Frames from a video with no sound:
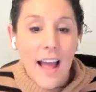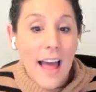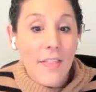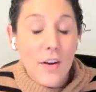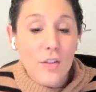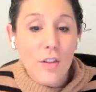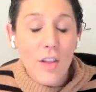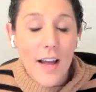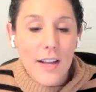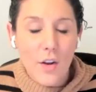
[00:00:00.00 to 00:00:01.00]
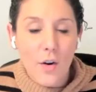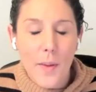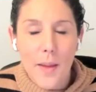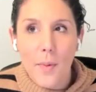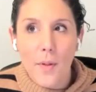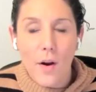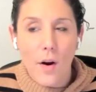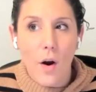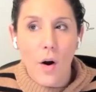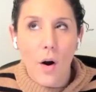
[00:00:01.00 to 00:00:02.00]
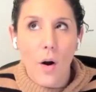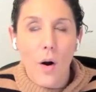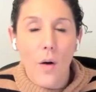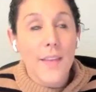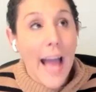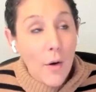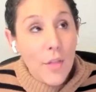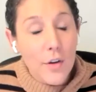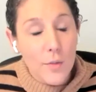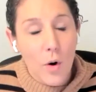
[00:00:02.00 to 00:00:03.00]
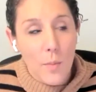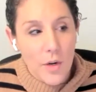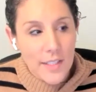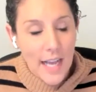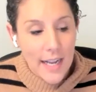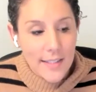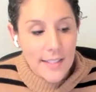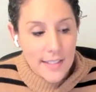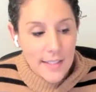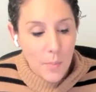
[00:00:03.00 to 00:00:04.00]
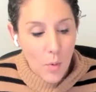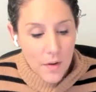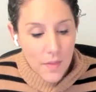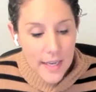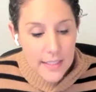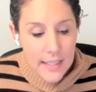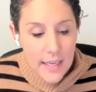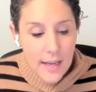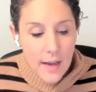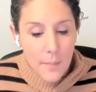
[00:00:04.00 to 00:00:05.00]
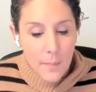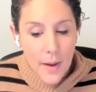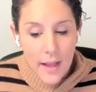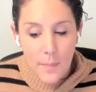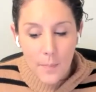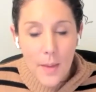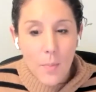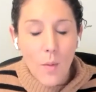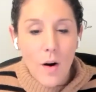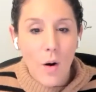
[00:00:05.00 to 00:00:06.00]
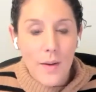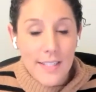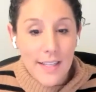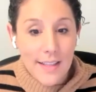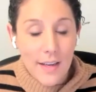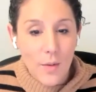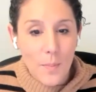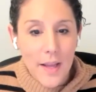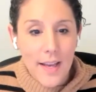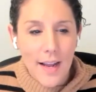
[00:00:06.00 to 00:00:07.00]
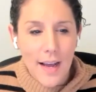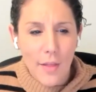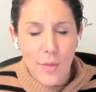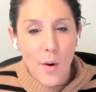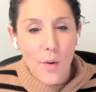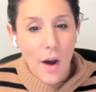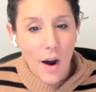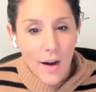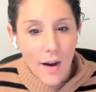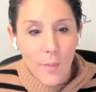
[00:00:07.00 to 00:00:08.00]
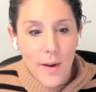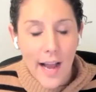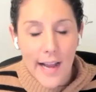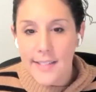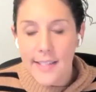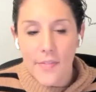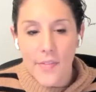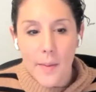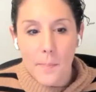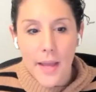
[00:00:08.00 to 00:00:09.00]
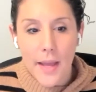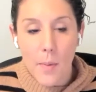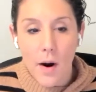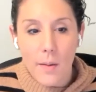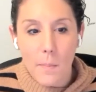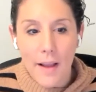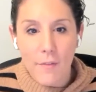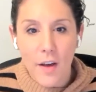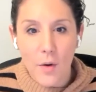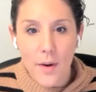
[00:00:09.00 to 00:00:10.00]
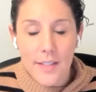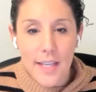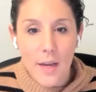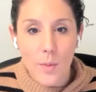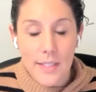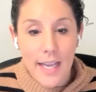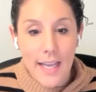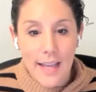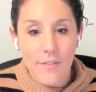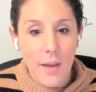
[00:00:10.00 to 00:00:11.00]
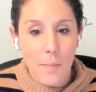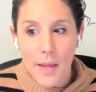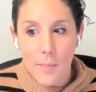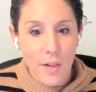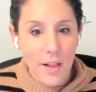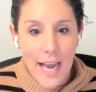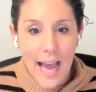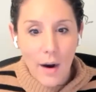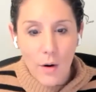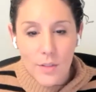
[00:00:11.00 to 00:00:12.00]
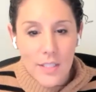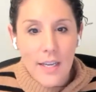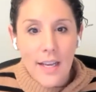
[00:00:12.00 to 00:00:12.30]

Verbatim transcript: And there's a lot of, you know, people are now there's more and more science to support this, but people were always a little bit thrown off when I said that a big part of my fundraising was like giving people an out.